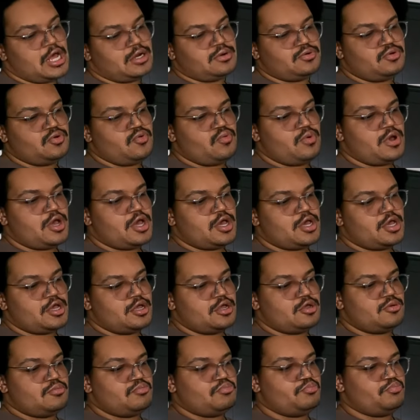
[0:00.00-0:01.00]
I don't know
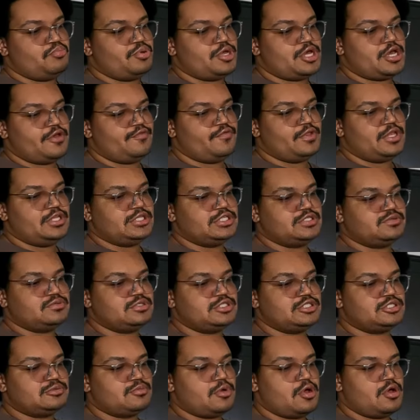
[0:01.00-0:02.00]
why, but I feel like this
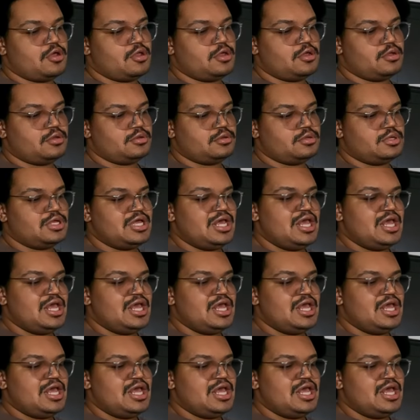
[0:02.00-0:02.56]
one's small.